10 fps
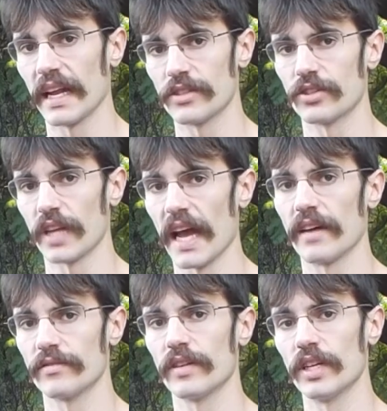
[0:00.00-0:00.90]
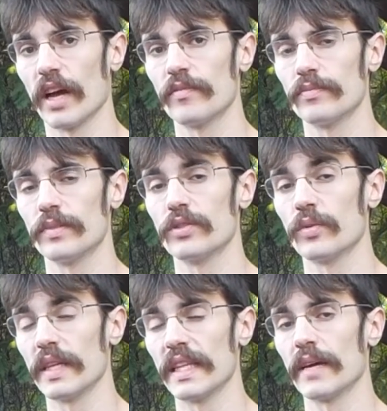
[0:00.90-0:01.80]
I should have enough
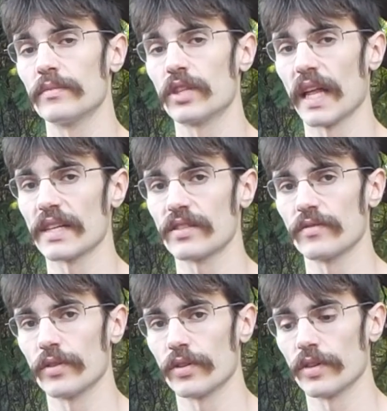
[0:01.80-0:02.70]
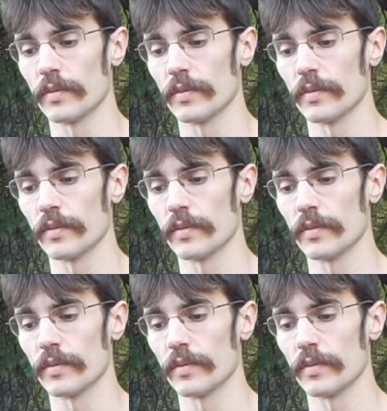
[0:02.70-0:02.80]
between them to last the full 30